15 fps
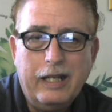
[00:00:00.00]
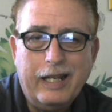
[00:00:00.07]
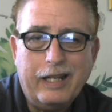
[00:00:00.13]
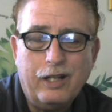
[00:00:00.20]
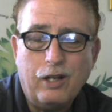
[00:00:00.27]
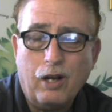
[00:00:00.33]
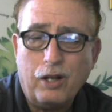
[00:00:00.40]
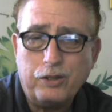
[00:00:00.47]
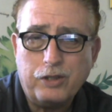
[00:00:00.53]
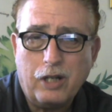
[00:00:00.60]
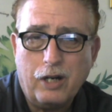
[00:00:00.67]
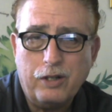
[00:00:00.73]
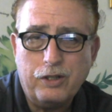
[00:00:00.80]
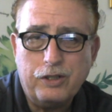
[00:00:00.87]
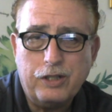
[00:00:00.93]
It can cause
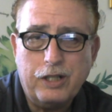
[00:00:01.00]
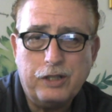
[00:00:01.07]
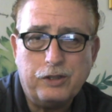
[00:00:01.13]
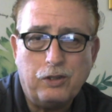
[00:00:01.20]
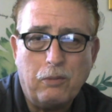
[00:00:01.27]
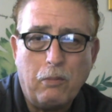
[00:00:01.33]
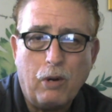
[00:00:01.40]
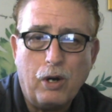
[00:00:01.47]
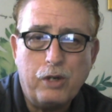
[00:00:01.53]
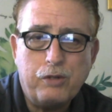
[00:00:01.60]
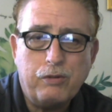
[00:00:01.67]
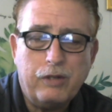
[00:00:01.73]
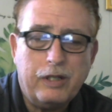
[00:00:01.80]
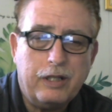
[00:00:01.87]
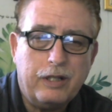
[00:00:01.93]
heart disease. So
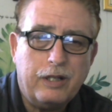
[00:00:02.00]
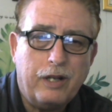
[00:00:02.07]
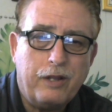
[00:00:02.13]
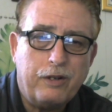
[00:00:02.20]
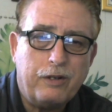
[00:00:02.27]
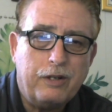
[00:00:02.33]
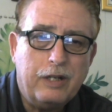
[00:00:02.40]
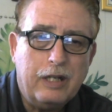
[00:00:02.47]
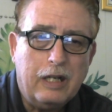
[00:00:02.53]
margarine and other